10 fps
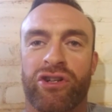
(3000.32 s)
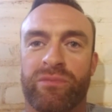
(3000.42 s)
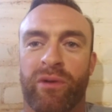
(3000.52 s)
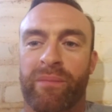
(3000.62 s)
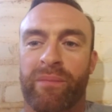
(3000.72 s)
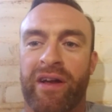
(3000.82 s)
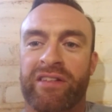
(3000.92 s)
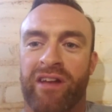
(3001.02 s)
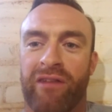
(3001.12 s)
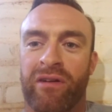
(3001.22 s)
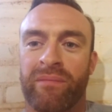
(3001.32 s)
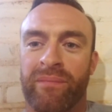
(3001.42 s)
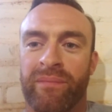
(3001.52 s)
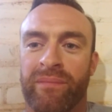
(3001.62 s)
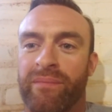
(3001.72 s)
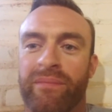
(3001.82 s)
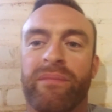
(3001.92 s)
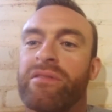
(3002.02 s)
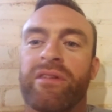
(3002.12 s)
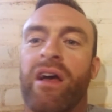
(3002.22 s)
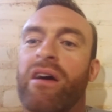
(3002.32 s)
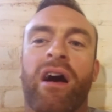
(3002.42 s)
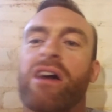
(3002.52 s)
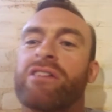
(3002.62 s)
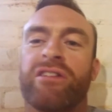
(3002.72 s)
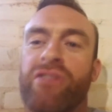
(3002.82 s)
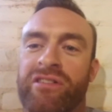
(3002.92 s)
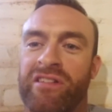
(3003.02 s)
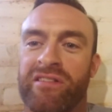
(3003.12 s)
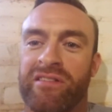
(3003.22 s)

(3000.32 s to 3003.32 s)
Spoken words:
a book by its cover." Utter nonsense.